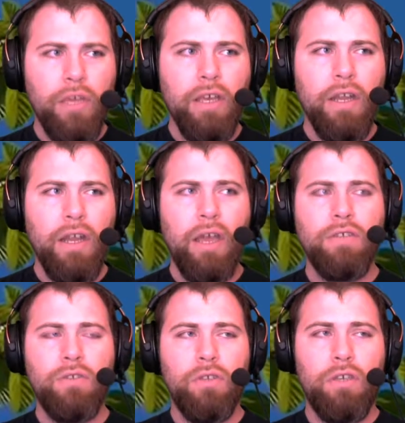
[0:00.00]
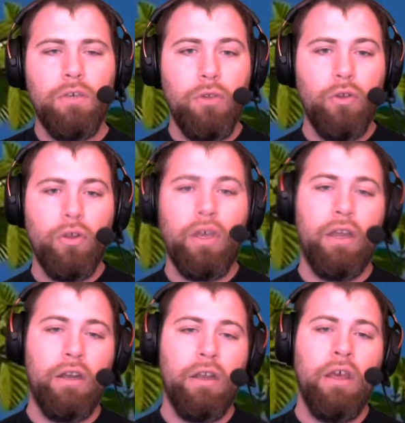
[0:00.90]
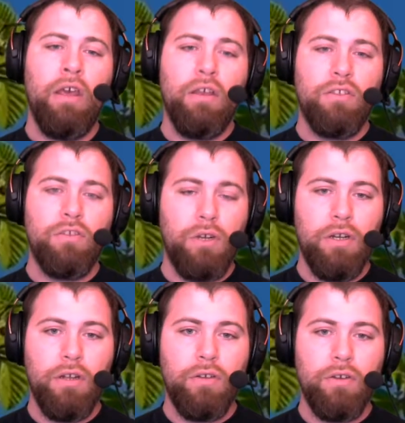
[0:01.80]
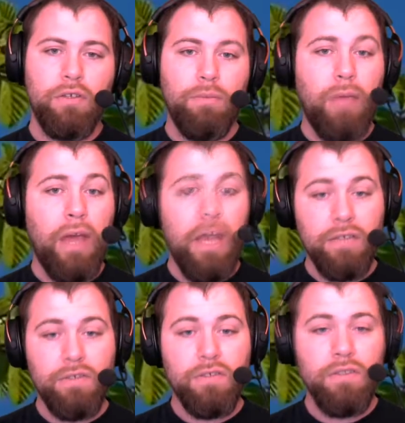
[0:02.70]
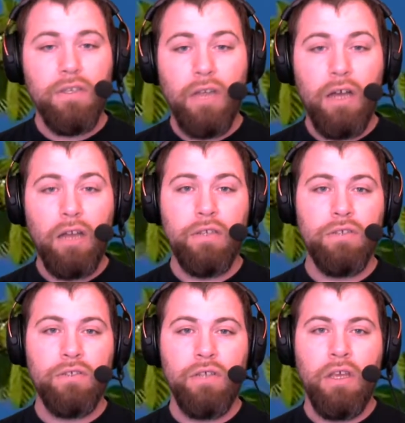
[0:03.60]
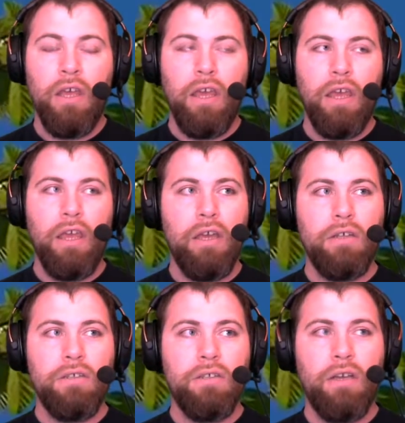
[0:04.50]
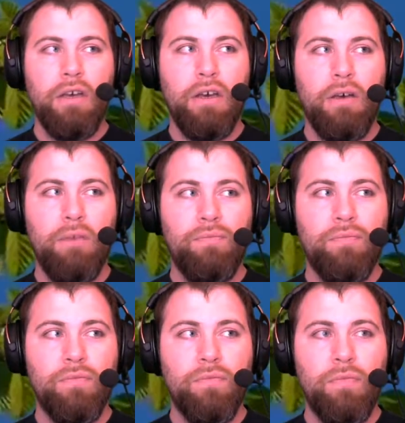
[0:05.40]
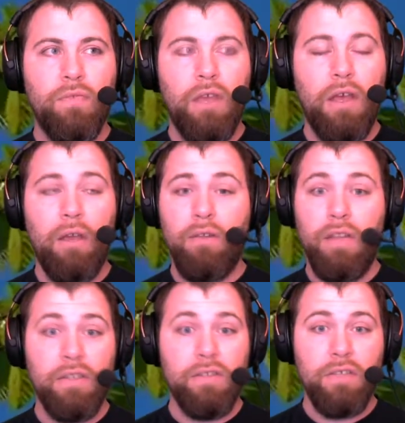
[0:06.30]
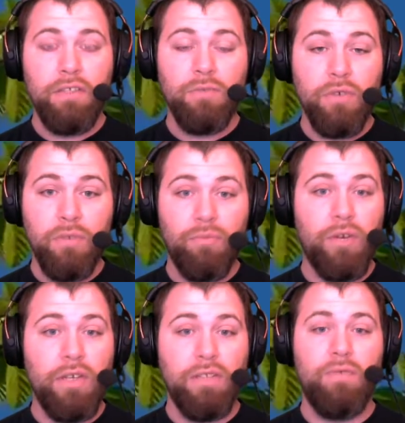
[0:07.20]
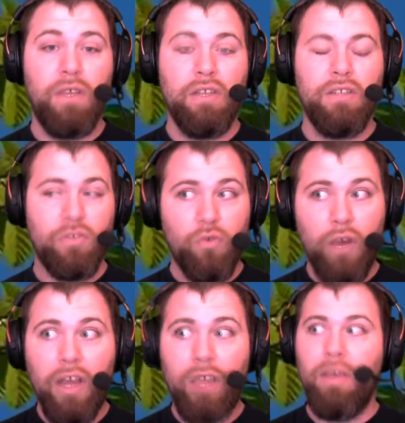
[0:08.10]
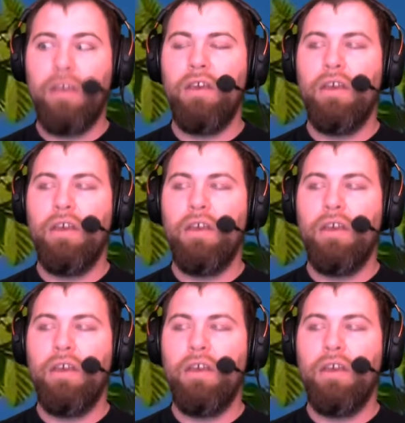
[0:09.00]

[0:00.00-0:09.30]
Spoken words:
can actually communicate to one another to pass knowledge. And that's pretty impressive, like describing